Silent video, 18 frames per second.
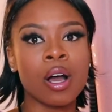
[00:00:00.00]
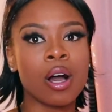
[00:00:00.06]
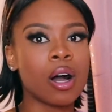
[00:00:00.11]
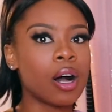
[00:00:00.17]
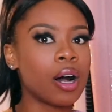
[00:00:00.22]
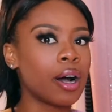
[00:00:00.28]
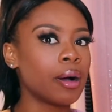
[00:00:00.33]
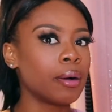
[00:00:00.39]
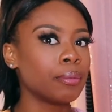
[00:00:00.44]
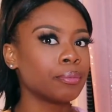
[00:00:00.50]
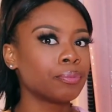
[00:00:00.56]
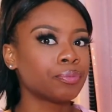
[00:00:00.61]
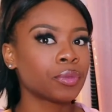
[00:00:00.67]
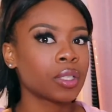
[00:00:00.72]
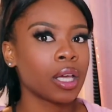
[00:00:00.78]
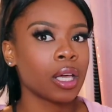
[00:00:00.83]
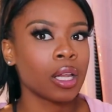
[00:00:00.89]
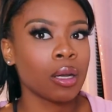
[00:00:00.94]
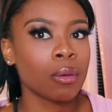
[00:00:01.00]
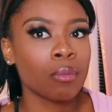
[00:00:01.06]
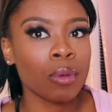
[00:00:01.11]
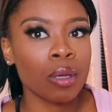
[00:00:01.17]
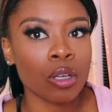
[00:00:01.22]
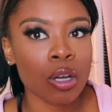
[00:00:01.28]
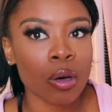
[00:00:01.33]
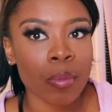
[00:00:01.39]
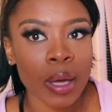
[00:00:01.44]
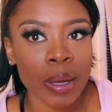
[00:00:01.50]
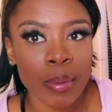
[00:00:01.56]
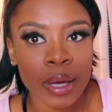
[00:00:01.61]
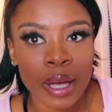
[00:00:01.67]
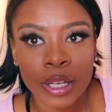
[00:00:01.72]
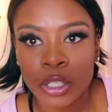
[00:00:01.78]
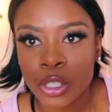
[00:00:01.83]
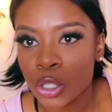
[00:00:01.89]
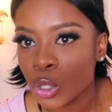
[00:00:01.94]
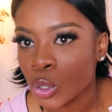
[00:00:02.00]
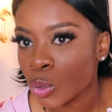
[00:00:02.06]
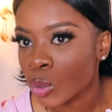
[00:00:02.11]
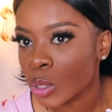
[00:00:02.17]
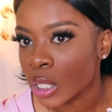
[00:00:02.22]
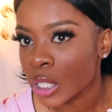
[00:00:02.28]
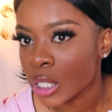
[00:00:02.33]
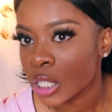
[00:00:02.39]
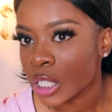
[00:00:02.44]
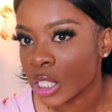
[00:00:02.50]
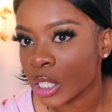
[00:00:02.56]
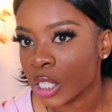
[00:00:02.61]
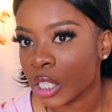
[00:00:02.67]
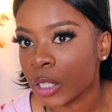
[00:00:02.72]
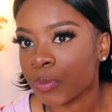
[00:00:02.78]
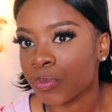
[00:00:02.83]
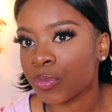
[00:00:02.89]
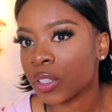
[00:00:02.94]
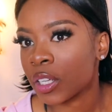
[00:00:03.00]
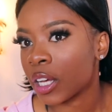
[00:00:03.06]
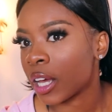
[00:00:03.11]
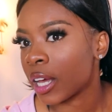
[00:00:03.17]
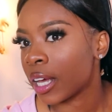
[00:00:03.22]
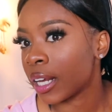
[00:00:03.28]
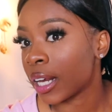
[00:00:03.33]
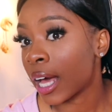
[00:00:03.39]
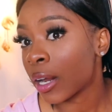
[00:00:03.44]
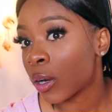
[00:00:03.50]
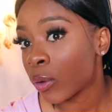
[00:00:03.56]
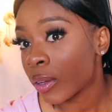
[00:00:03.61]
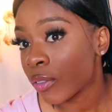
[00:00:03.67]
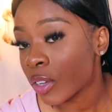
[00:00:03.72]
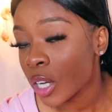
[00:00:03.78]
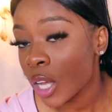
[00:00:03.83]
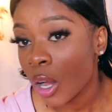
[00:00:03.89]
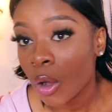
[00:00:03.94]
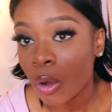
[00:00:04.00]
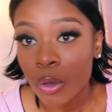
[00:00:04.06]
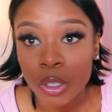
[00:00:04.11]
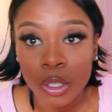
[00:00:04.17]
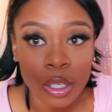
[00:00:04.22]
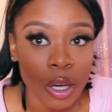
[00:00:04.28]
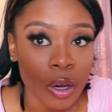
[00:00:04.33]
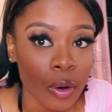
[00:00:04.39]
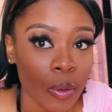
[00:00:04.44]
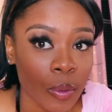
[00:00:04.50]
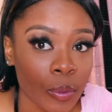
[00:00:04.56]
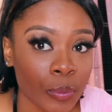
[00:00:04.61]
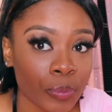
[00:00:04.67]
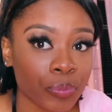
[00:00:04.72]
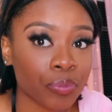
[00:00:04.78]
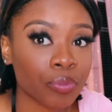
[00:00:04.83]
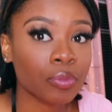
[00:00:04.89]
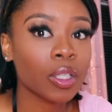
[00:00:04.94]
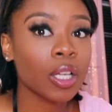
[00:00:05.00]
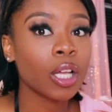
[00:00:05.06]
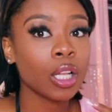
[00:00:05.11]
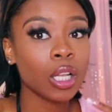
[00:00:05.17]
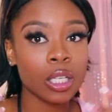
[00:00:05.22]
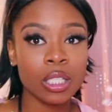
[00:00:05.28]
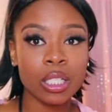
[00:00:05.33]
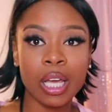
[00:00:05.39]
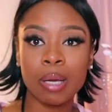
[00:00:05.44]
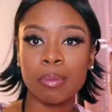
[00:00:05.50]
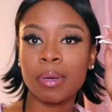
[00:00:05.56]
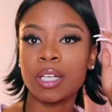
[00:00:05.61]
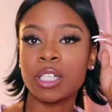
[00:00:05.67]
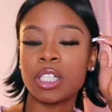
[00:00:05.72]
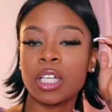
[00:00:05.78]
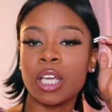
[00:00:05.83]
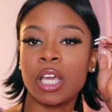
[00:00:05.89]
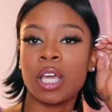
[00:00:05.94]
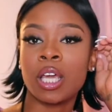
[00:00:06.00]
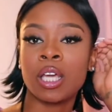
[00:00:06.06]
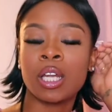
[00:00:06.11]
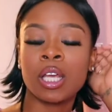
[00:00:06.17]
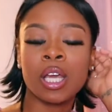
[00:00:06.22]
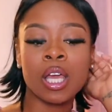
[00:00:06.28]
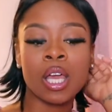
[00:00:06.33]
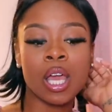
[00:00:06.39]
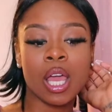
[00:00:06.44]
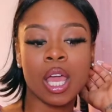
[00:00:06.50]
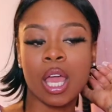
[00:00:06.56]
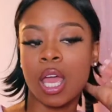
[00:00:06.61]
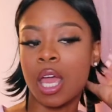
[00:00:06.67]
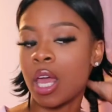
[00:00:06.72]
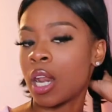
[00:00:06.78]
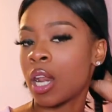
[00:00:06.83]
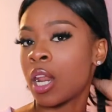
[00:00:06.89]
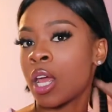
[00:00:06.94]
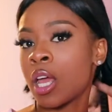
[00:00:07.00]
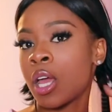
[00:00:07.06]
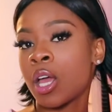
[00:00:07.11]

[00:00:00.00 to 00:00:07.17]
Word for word: Um, and you know, maybe I do need to, and I don't even know, you know, it looks like my shade and